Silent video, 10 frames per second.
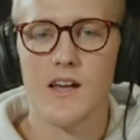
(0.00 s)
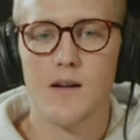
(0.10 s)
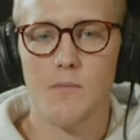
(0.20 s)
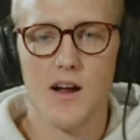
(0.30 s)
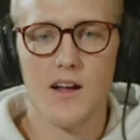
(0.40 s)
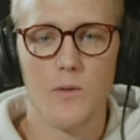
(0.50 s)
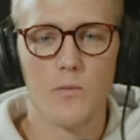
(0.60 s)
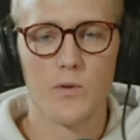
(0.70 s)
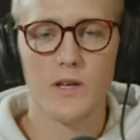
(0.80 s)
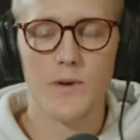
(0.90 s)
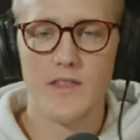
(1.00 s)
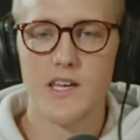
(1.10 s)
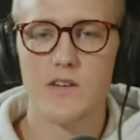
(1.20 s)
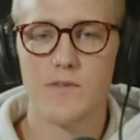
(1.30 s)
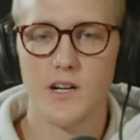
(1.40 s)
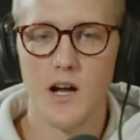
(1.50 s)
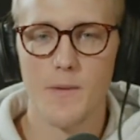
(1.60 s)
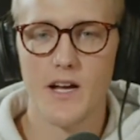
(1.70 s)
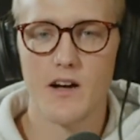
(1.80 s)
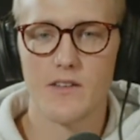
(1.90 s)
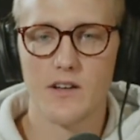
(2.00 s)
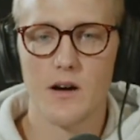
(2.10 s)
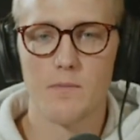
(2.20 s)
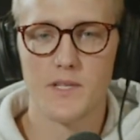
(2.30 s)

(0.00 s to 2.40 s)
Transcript: Mark, I really want to thank you for coming on the Compass